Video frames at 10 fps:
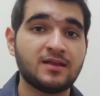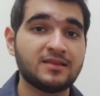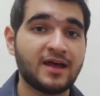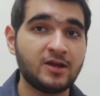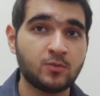
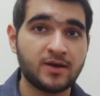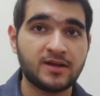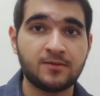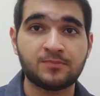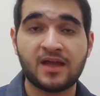
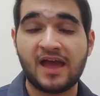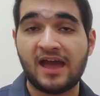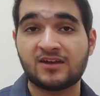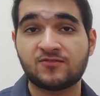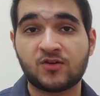lightweighting,
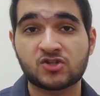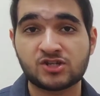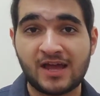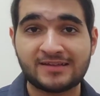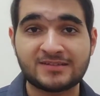and
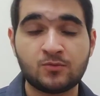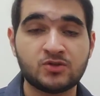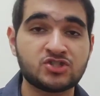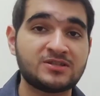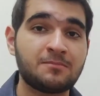functionality,
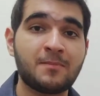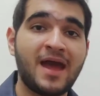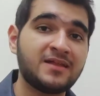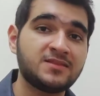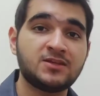which
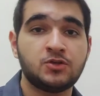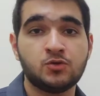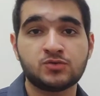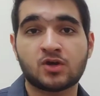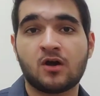demand the
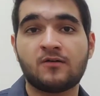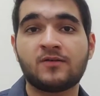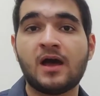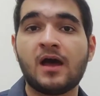use of